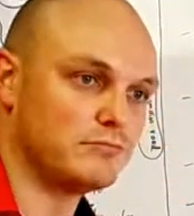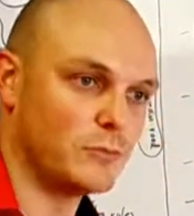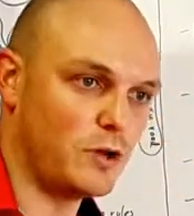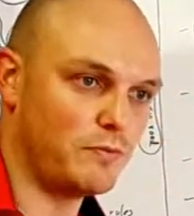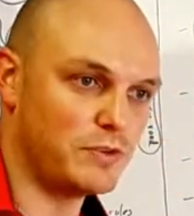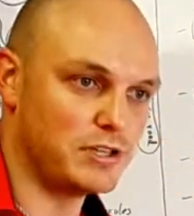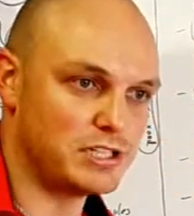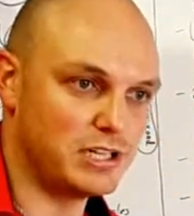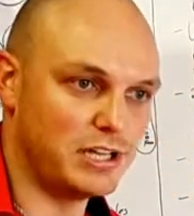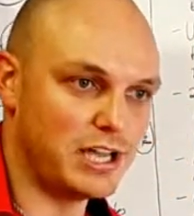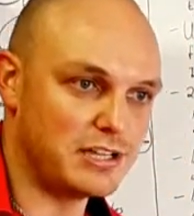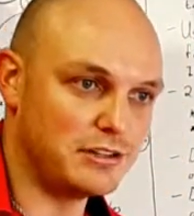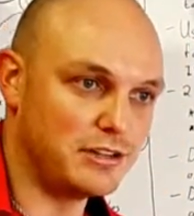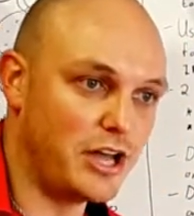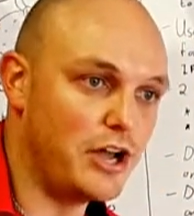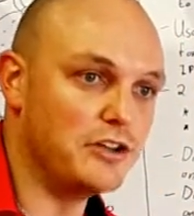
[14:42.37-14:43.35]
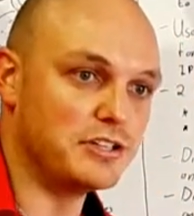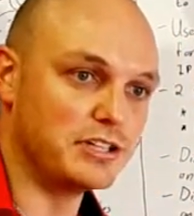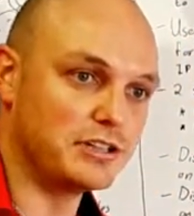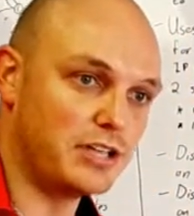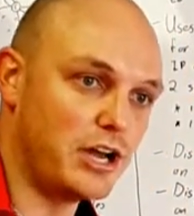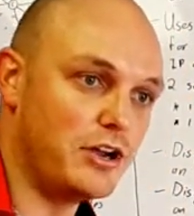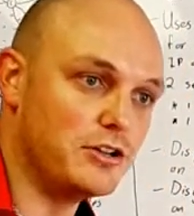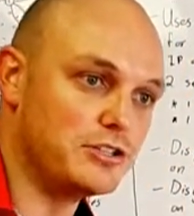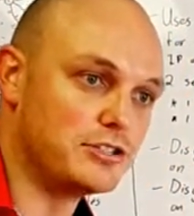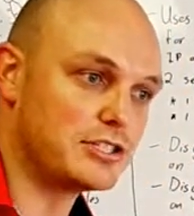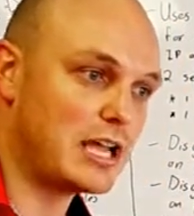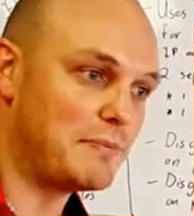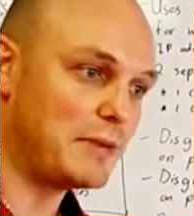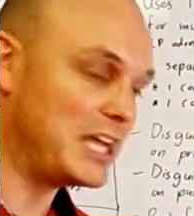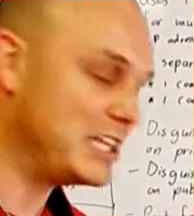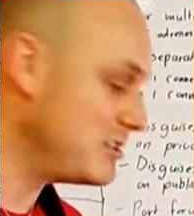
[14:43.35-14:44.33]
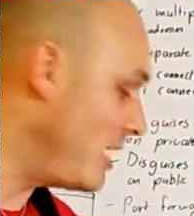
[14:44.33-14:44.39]
obviously, and know that those
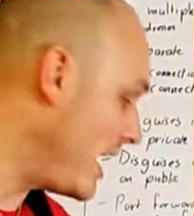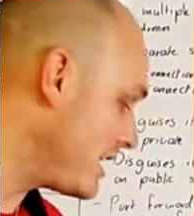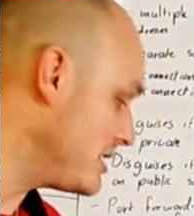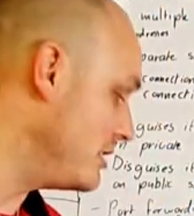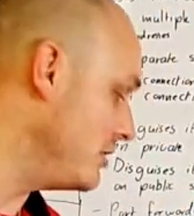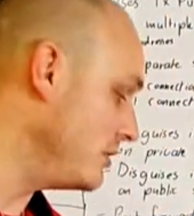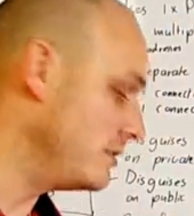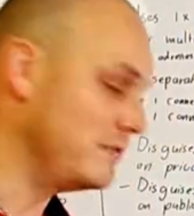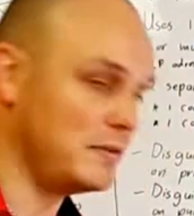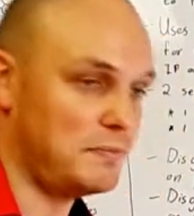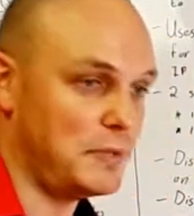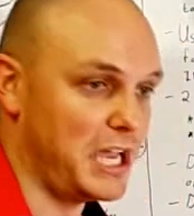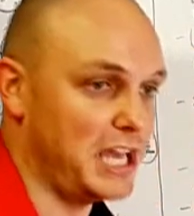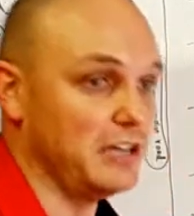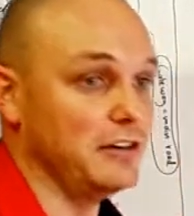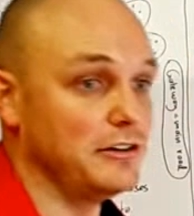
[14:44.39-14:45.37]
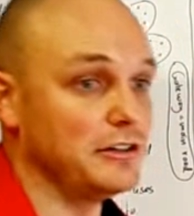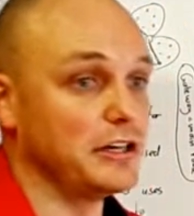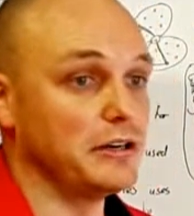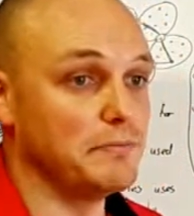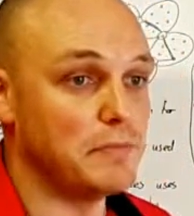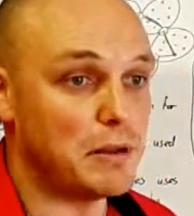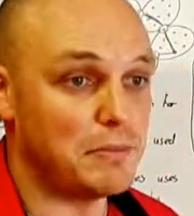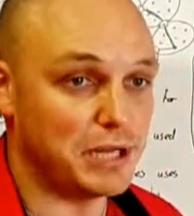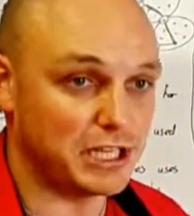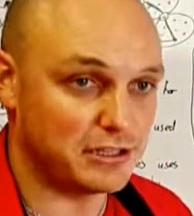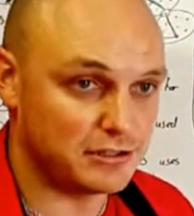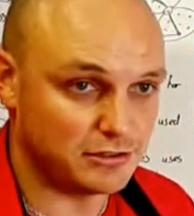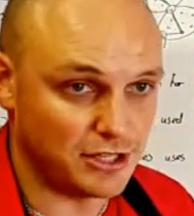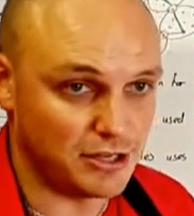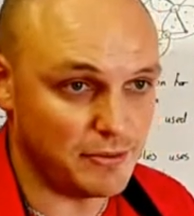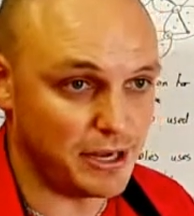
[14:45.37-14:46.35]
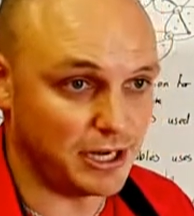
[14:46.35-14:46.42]
subnets are actually on the VPN, non-public
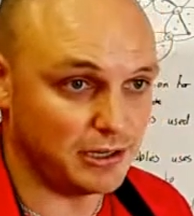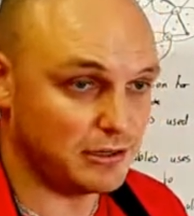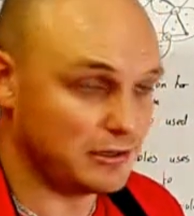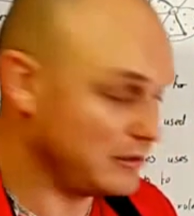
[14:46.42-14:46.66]
domain.